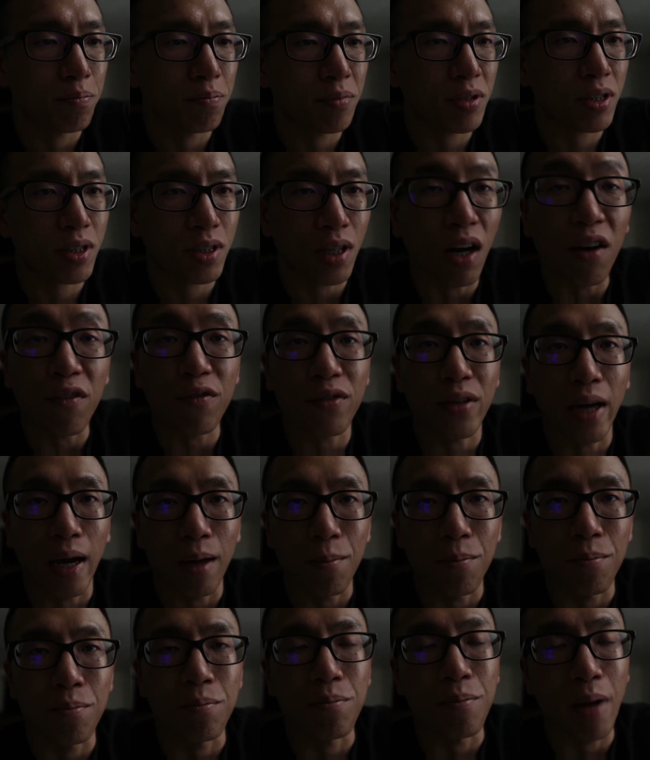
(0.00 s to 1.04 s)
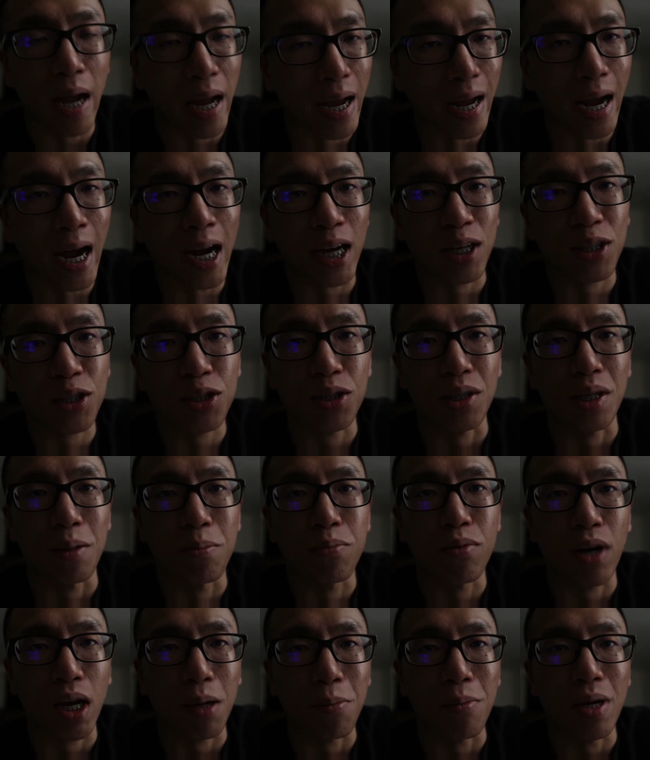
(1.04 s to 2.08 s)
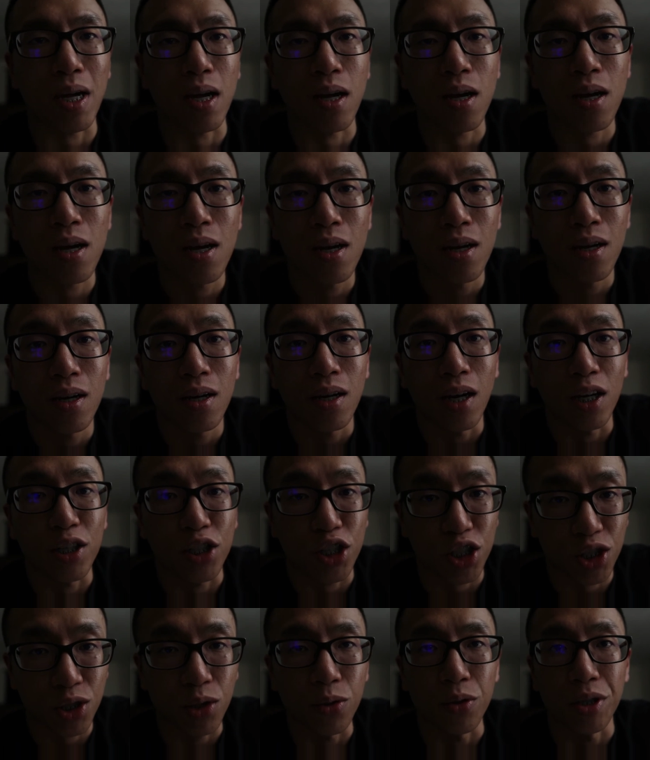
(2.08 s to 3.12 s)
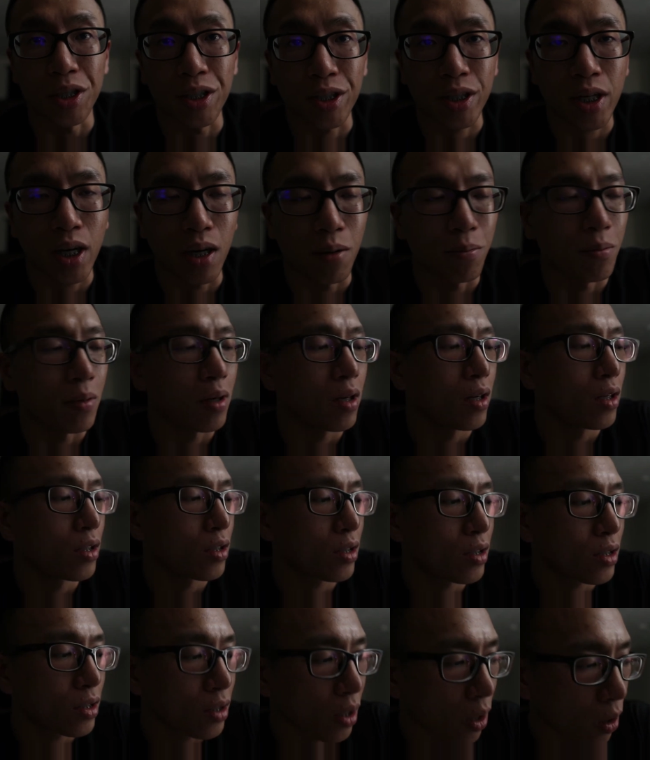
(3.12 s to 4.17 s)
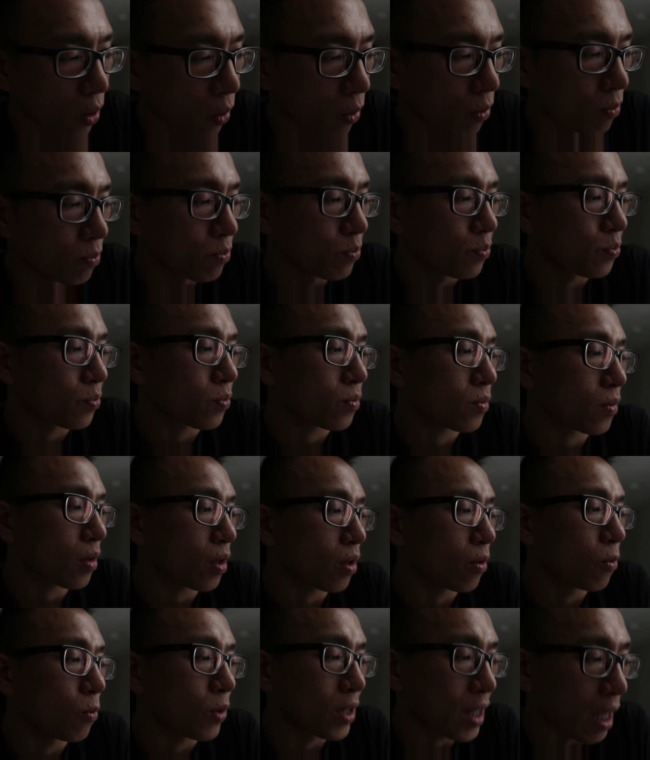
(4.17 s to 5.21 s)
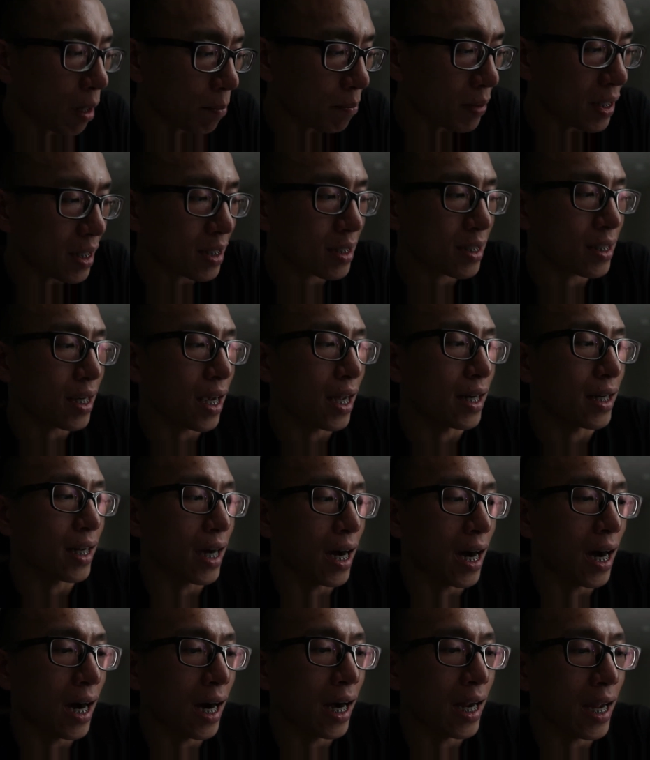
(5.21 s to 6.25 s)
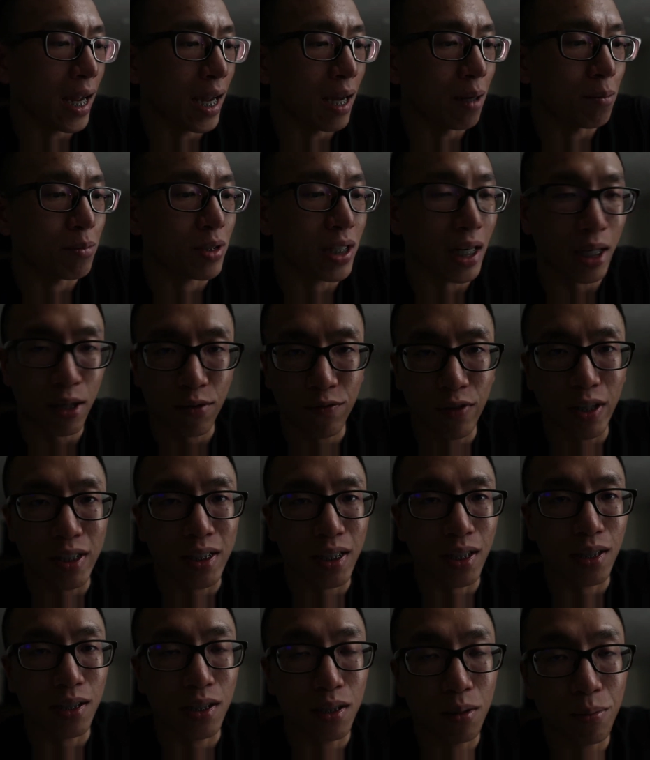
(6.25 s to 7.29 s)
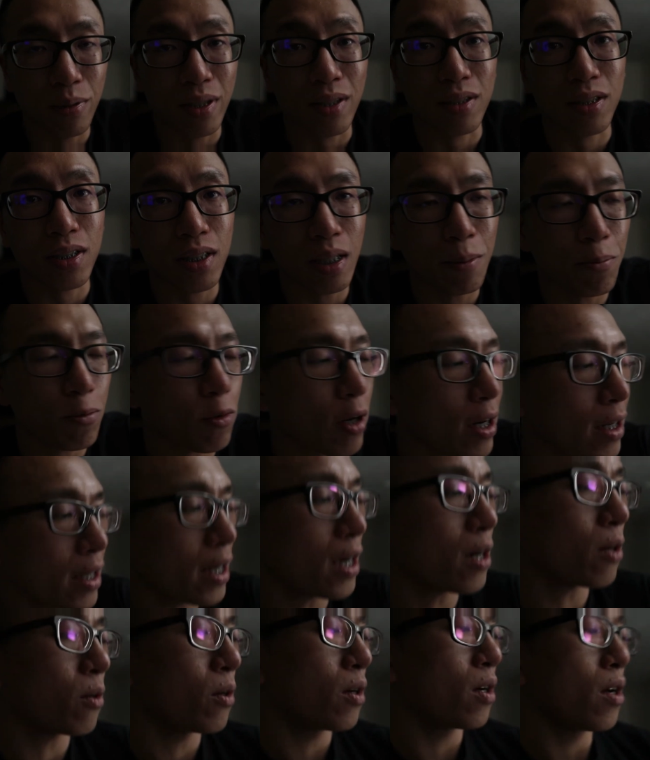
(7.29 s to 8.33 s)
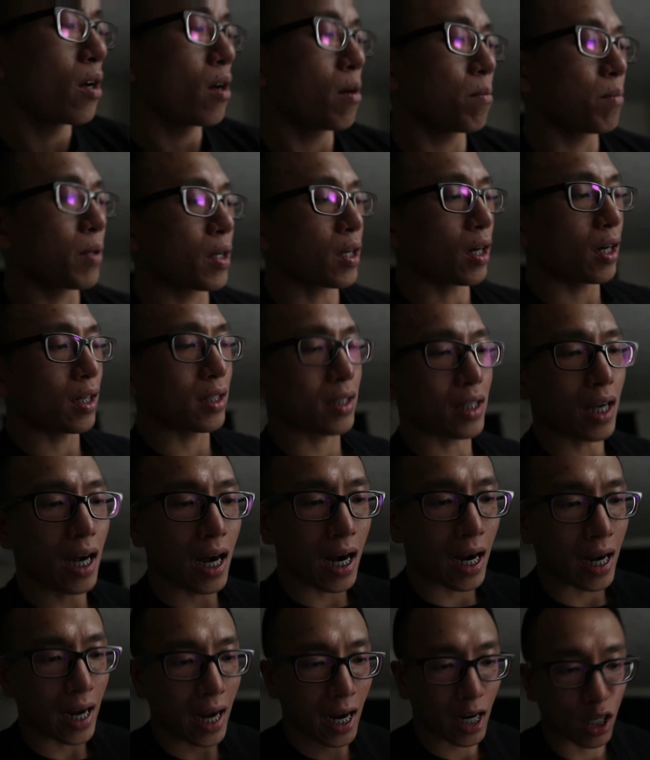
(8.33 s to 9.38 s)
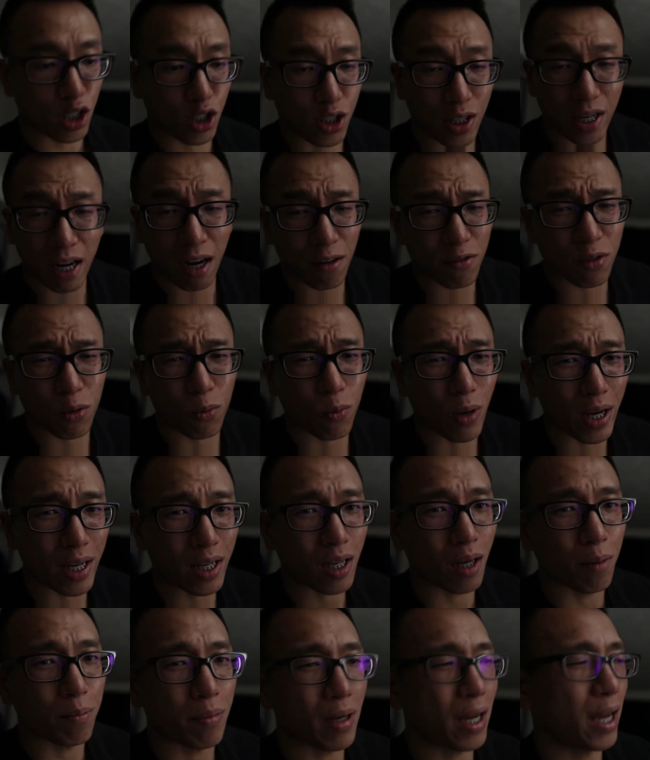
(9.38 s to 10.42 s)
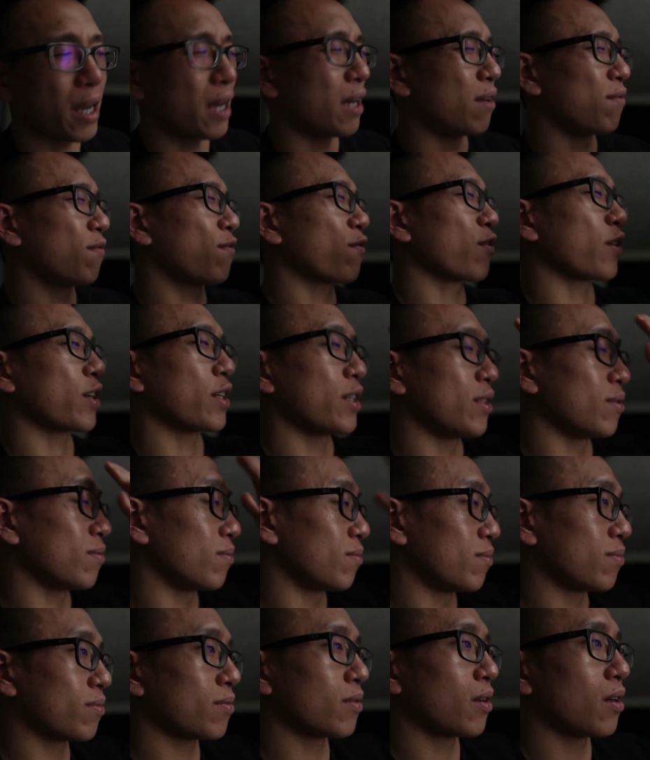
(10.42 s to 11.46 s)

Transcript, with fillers: stuff that may actually bring me additional income. So with that being said, I am sacrificing a little bit of sleep right now because I actually have to wake up at freaking